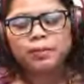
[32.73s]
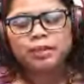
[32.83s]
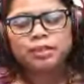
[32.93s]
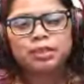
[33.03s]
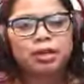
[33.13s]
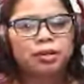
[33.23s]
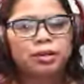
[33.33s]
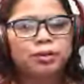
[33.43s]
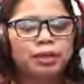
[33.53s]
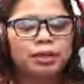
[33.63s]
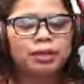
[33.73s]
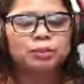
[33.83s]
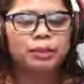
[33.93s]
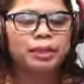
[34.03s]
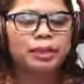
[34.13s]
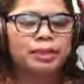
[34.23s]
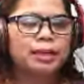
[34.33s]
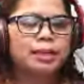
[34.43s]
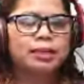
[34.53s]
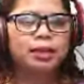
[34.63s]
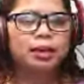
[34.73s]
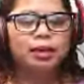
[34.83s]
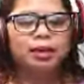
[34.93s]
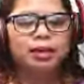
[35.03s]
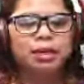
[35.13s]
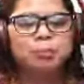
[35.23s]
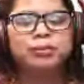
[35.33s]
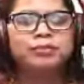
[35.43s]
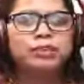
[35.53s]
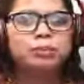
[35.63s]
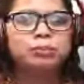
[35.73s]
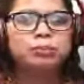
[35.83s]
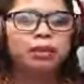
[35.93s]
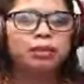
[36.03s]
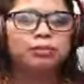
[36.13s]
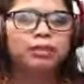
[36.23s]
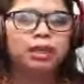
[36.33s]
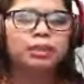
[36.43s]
So, as what I said on my previous vlog,